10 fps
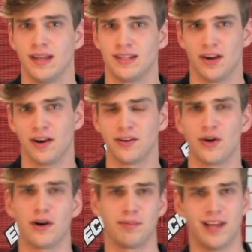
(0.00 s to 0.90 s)
Now I don't know
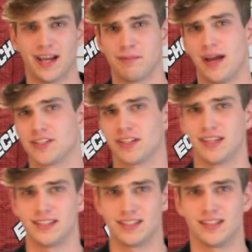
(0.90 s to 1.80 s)
what black magic
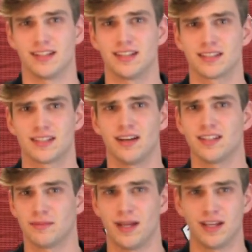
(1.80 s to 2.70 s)
they did to this gun
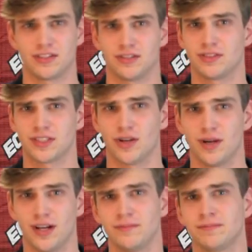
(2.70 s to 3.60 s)
to make it shoot so
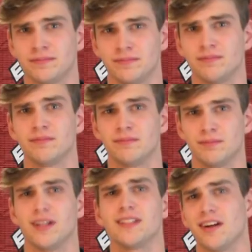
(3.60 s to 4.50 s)
well,
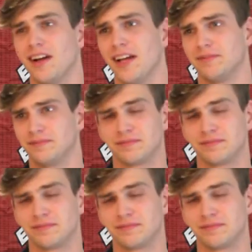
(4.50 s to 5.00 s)
but it's alright.